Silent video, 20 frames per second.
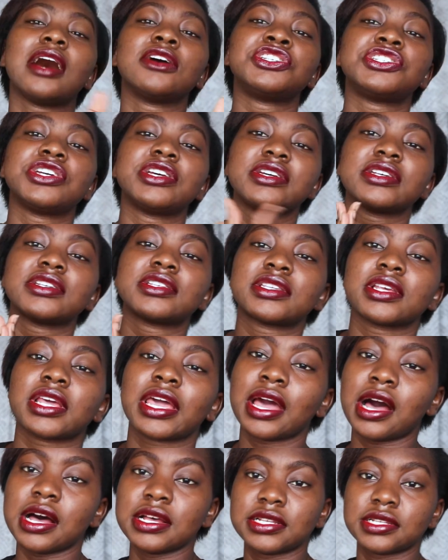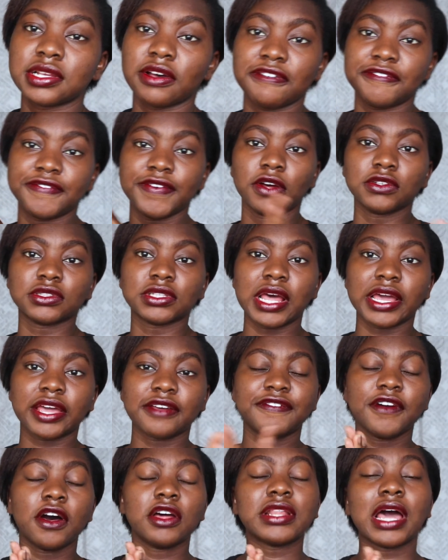how Jada's cancer felt like.
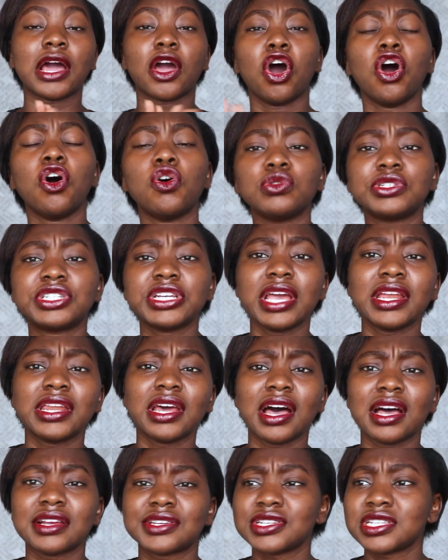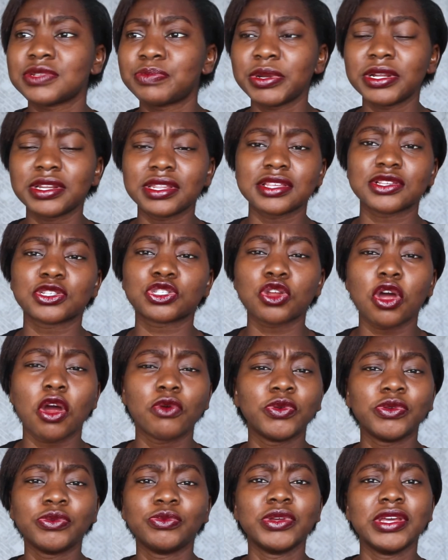It felt like, oh, Jada, she's been in the
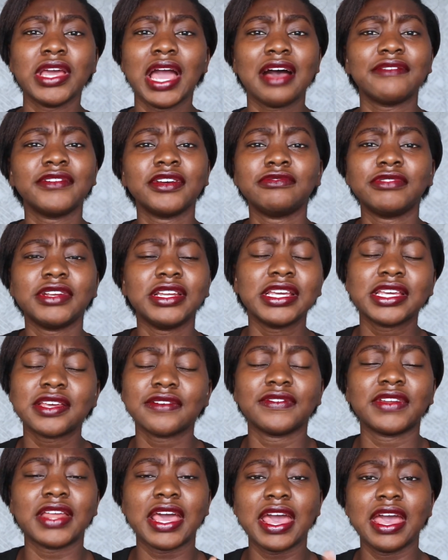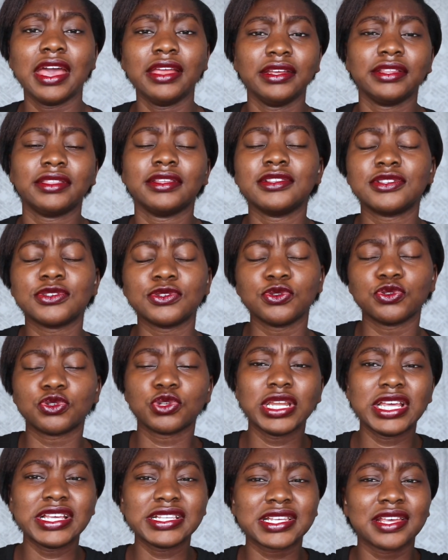story. We haven't really given her anything to do.
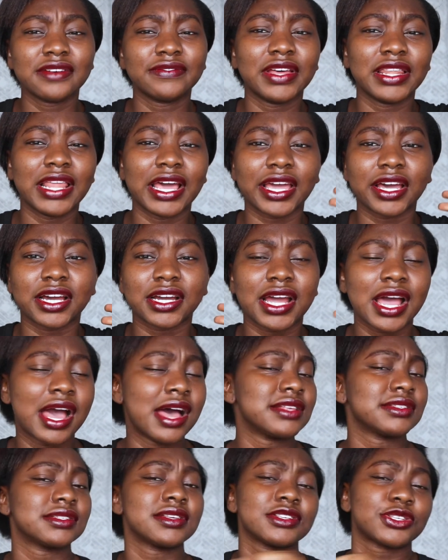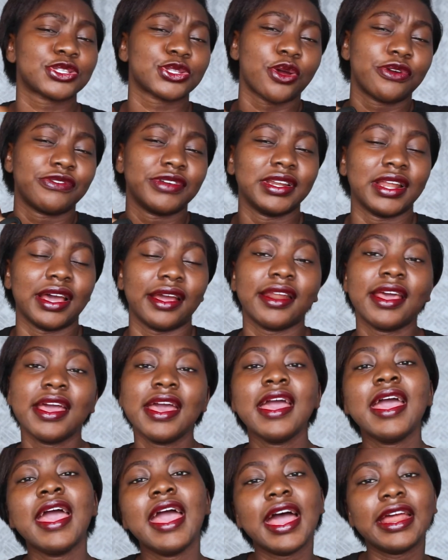So let's give her like a cancer storyline.
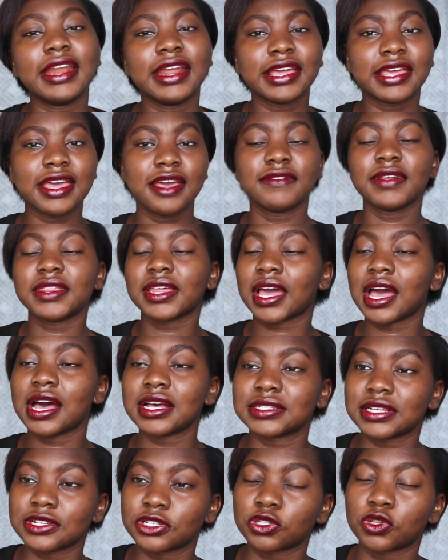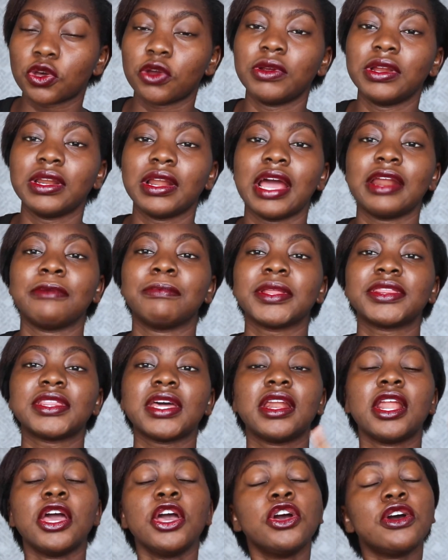And they gave her the cancer storyline. But
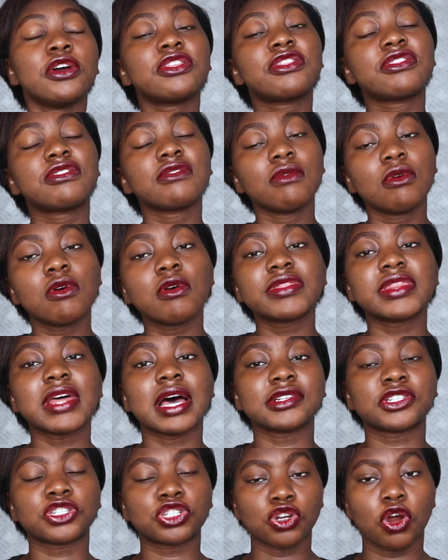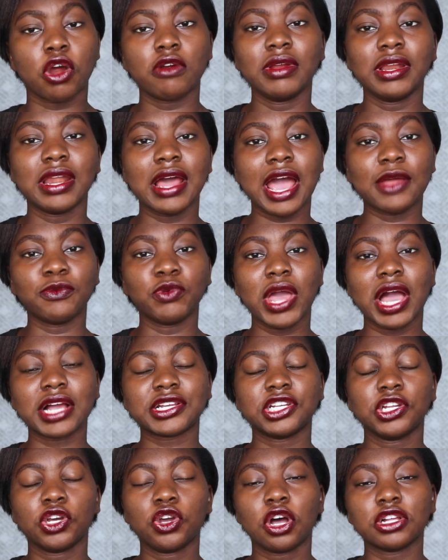then through that storyline, we
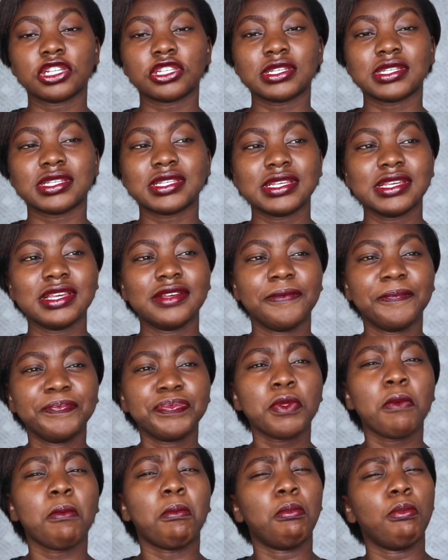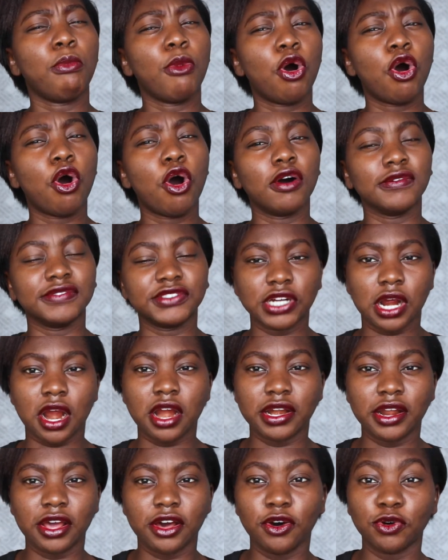actually got to see more of
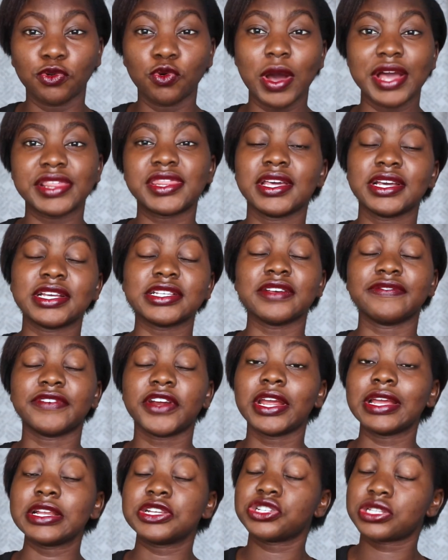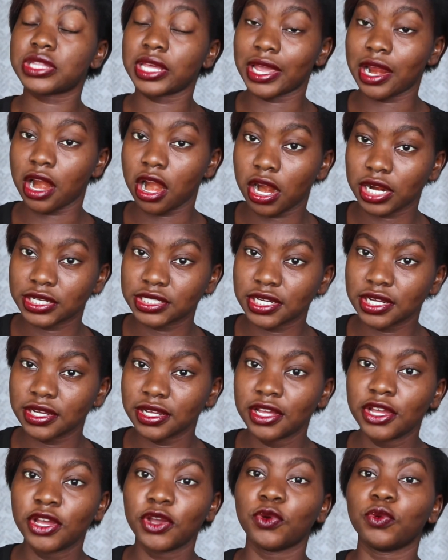Darnell, who I think is a very interesting character
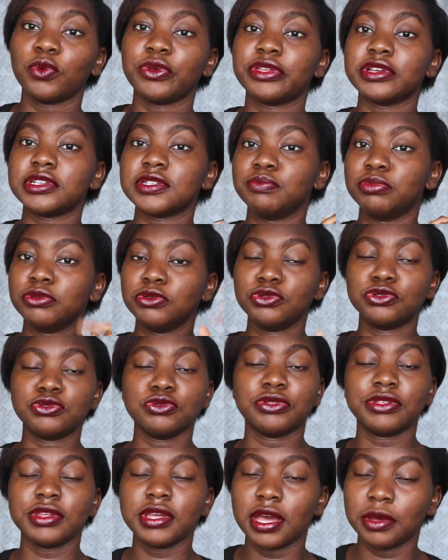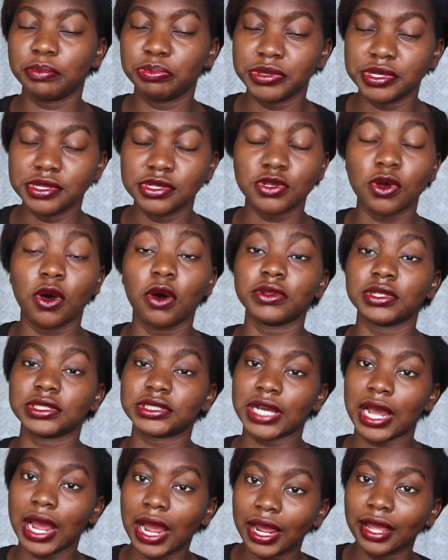with his Bluetooth earpiece all the
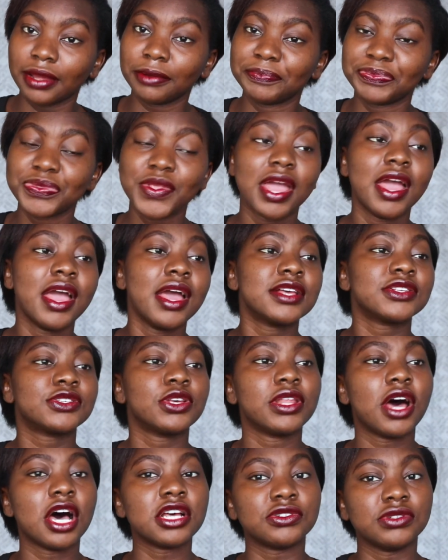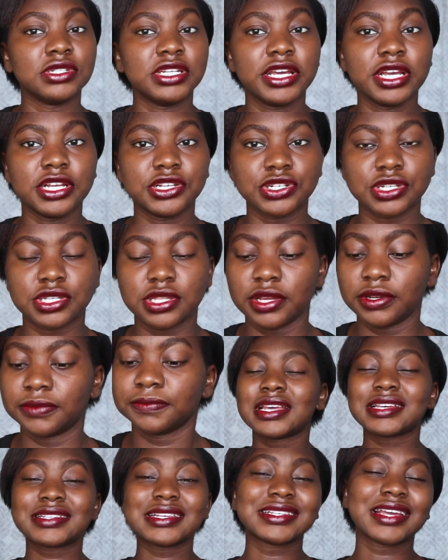time. So that was really interesting.
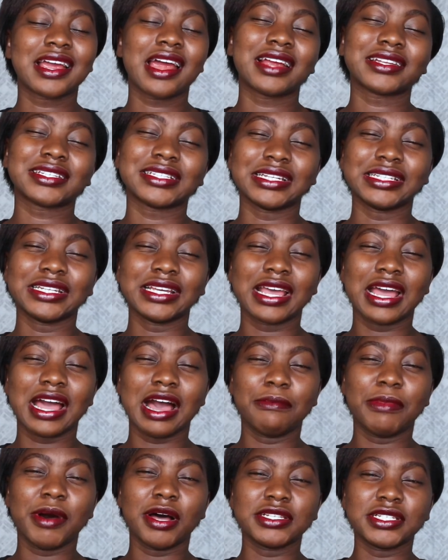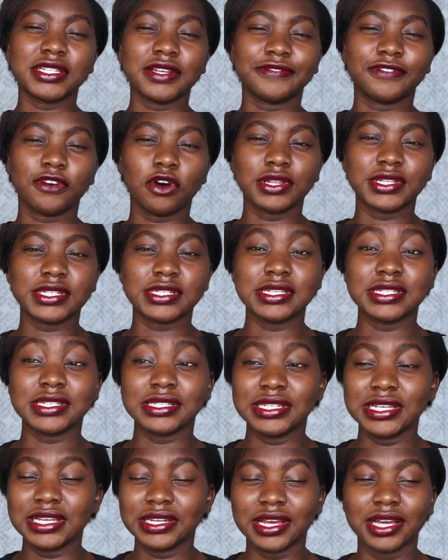There's certain characters I didn't care about in the fourth
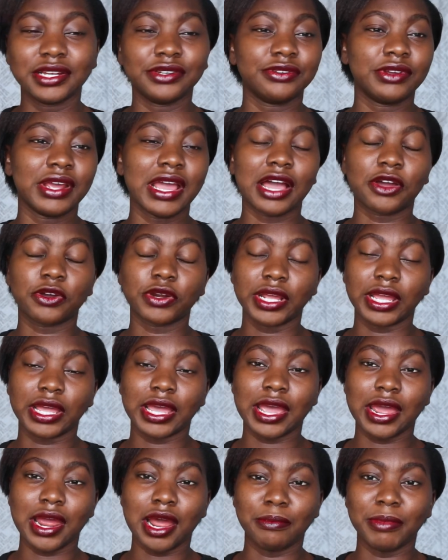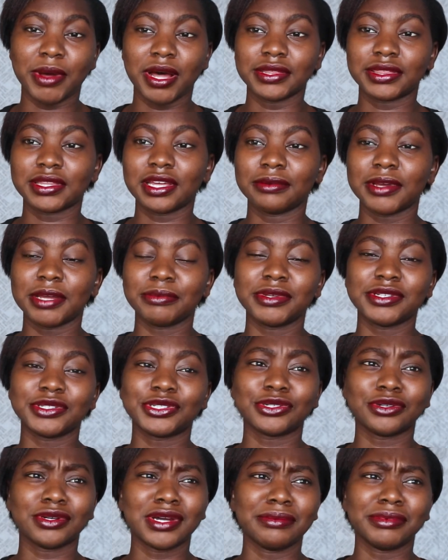season. Nina and Dre, I couldn't care about them. I mean,
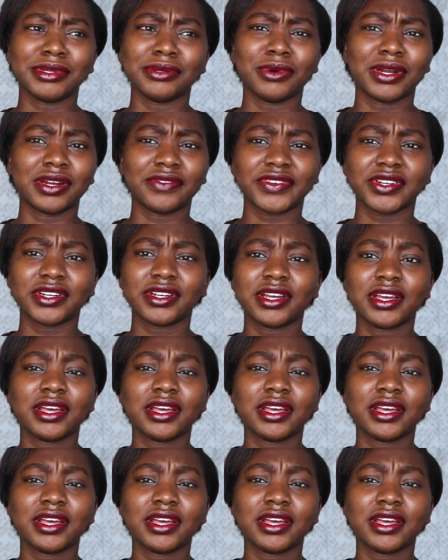sure, I mean, whatever.